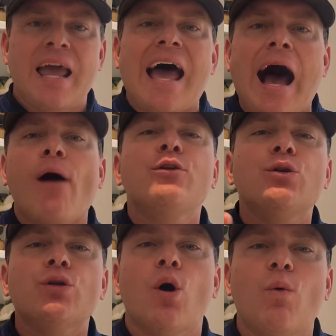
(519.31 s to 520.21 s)
How do
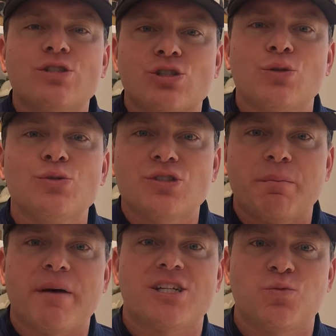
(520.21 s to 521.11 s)
you know what school's the
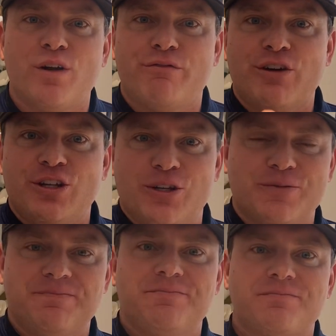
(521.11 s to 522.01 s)
best one for you?